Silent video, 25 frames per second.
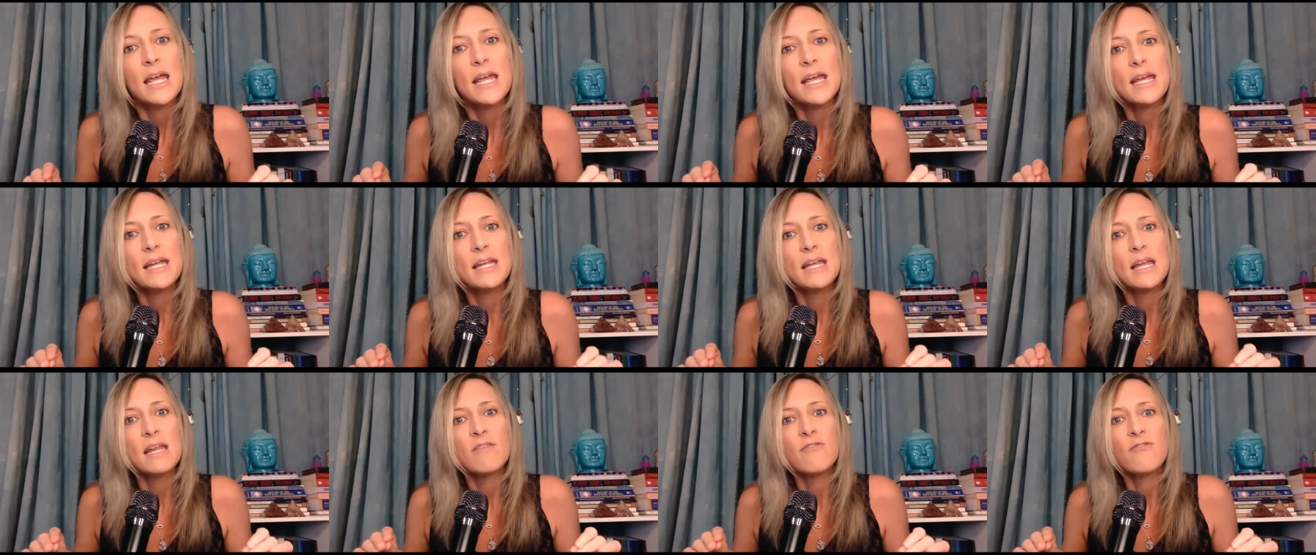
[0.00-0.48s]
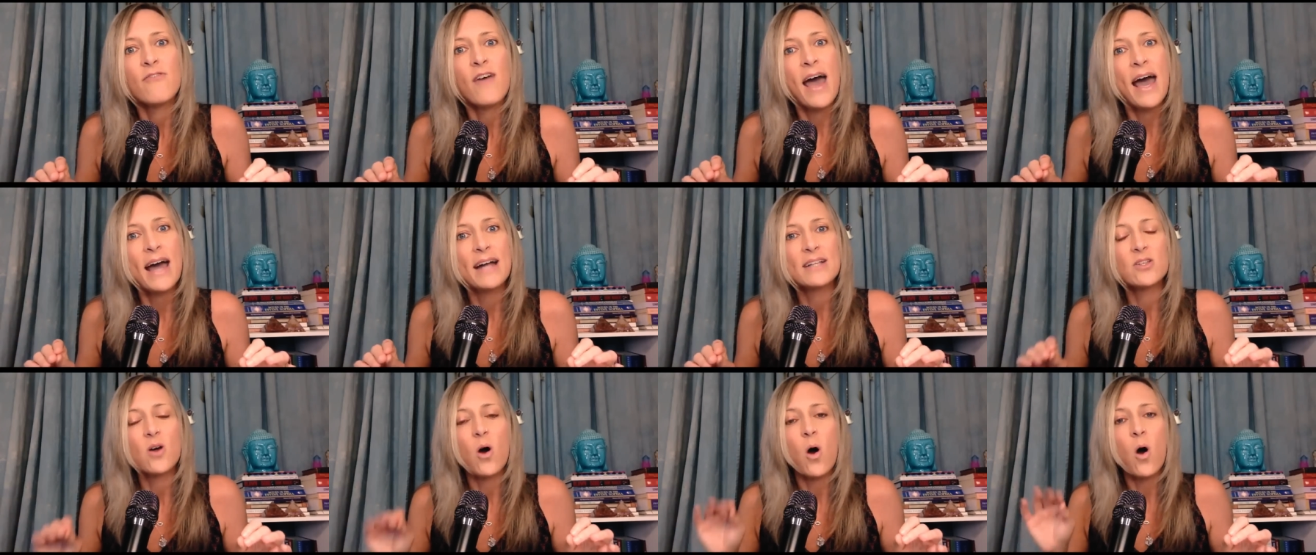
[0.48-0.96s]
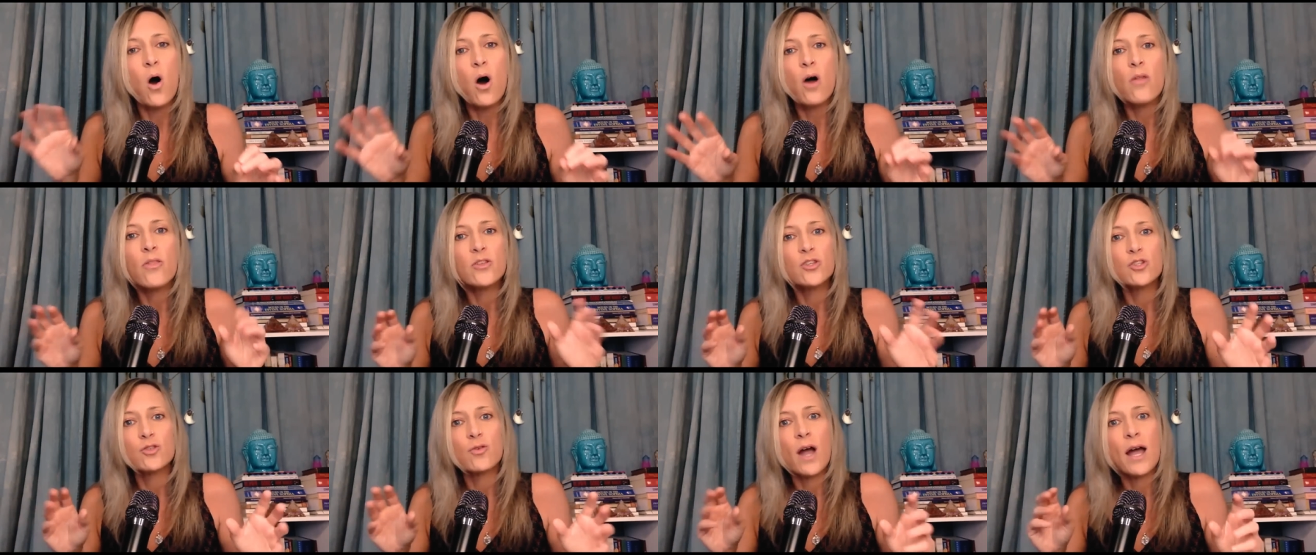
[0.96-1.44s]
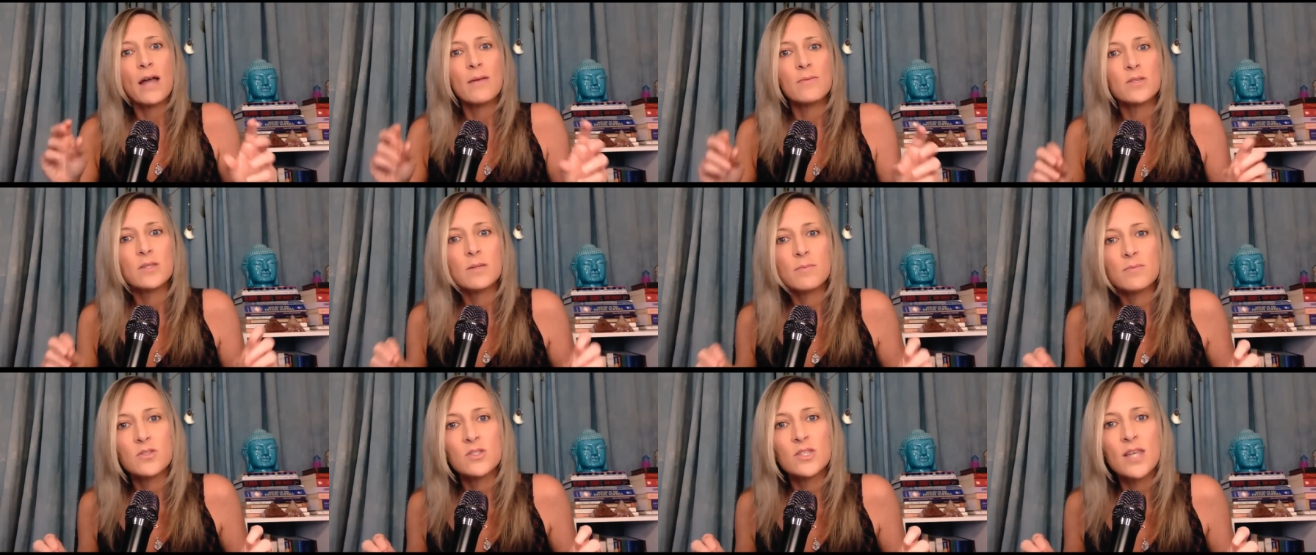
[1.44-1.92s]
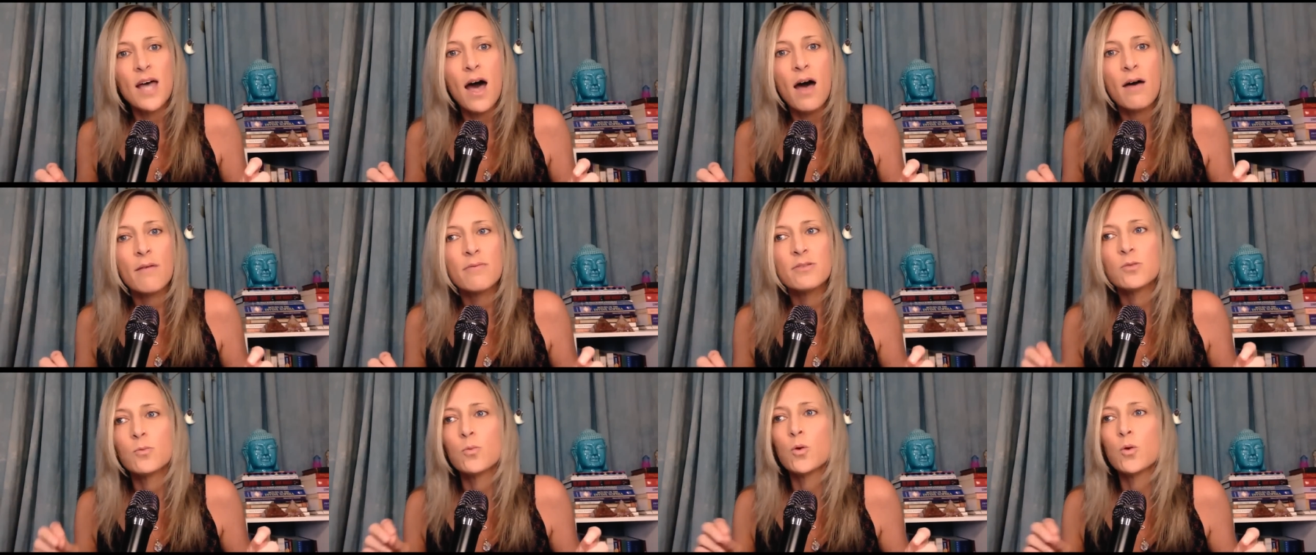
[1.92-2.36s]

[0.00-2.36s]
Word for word: And in fact, all the tribes themselves